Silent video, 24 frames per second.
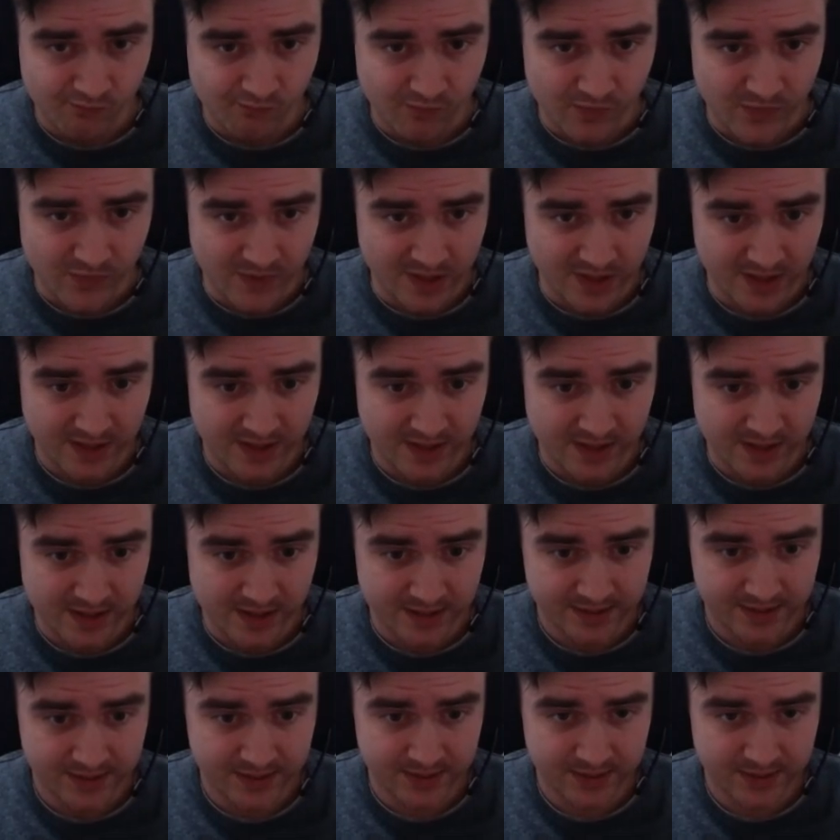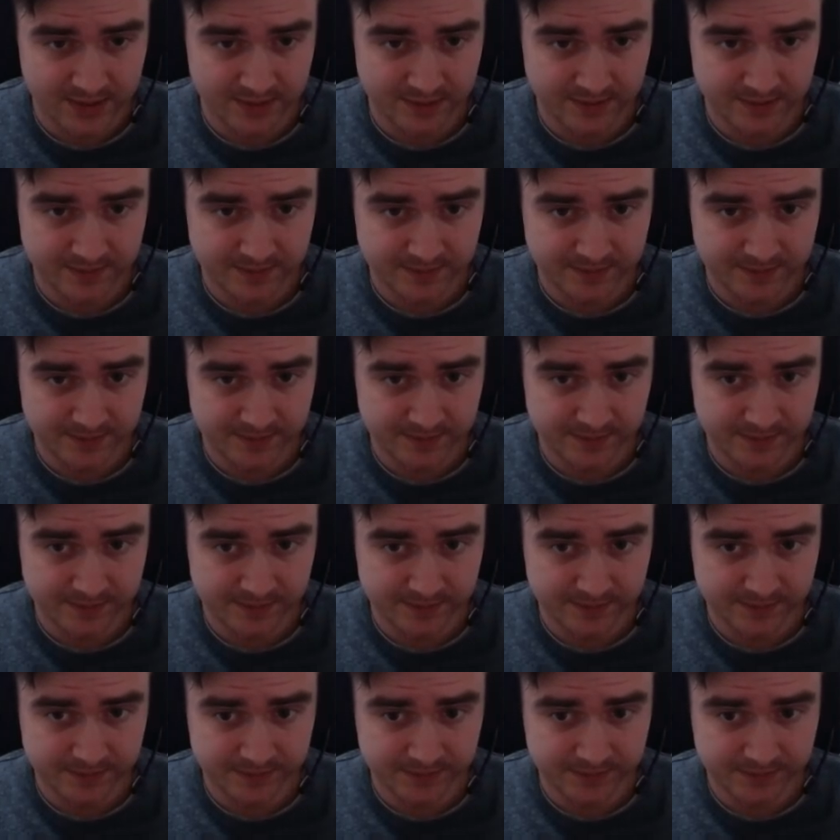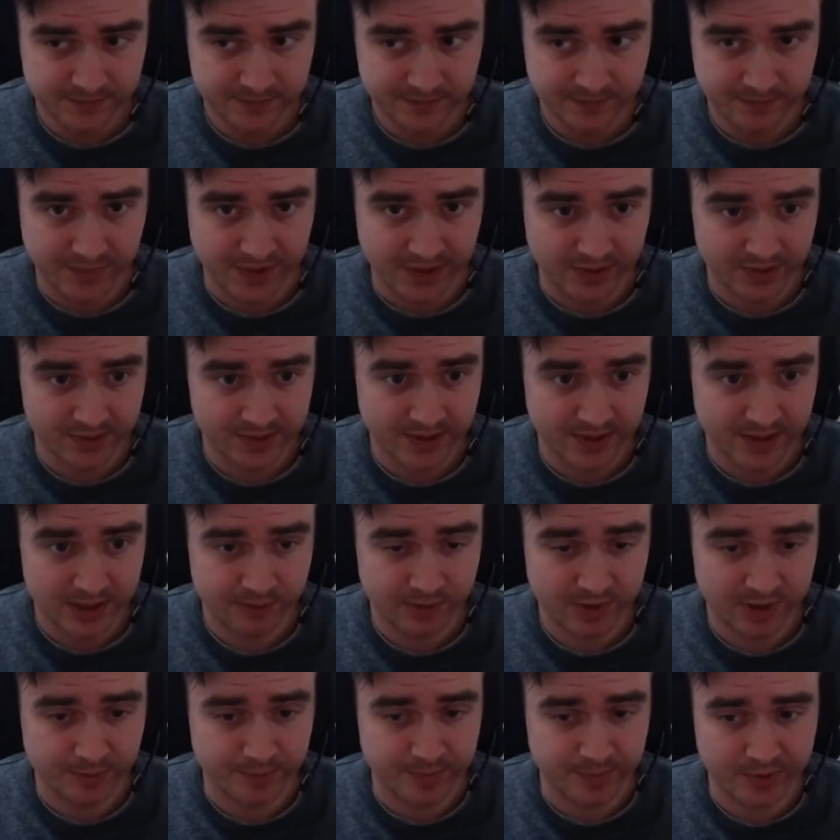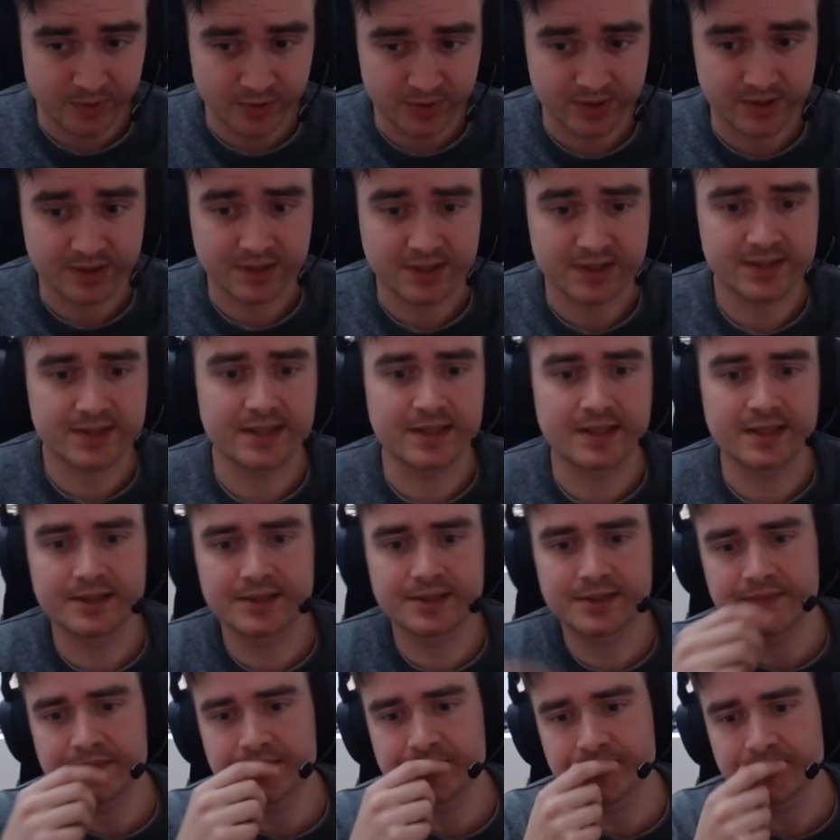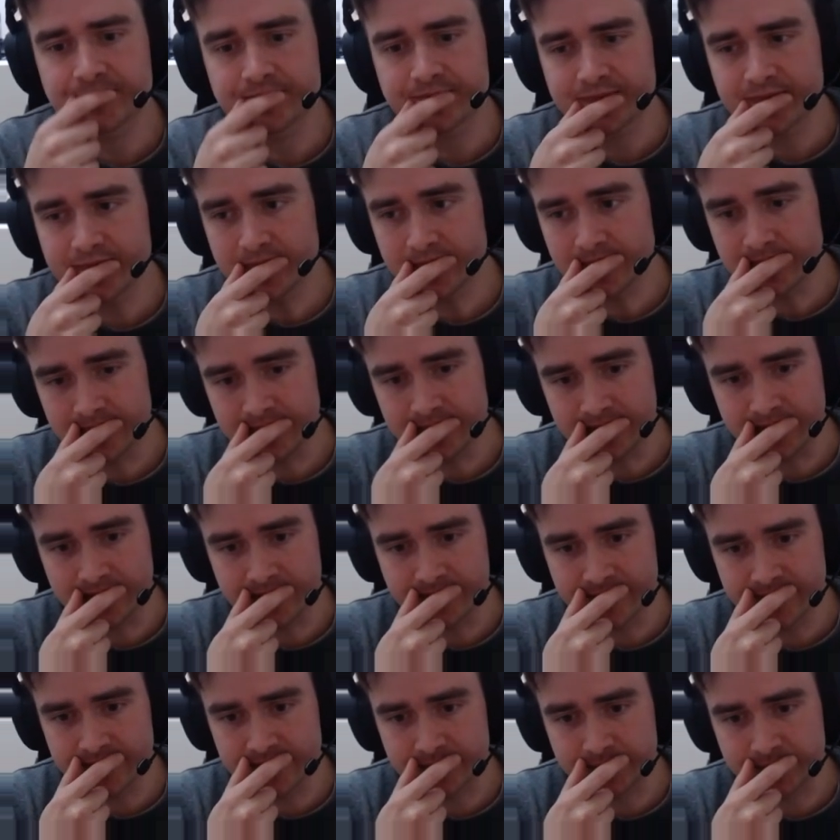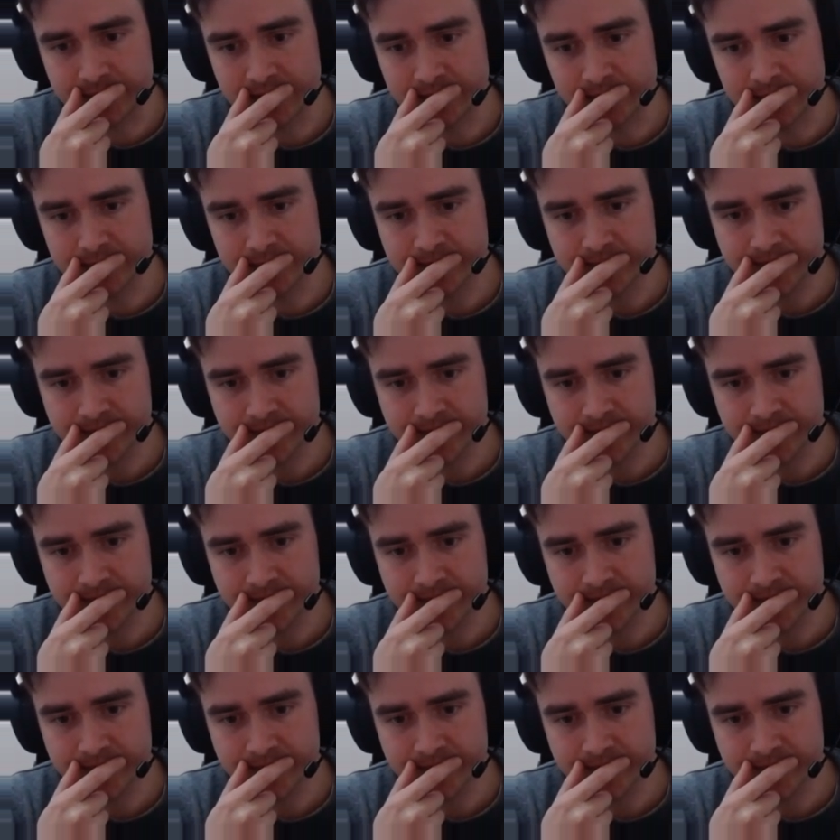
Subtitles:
I guess. Because he has Retribution in his hand. Yeah, that's a bummer.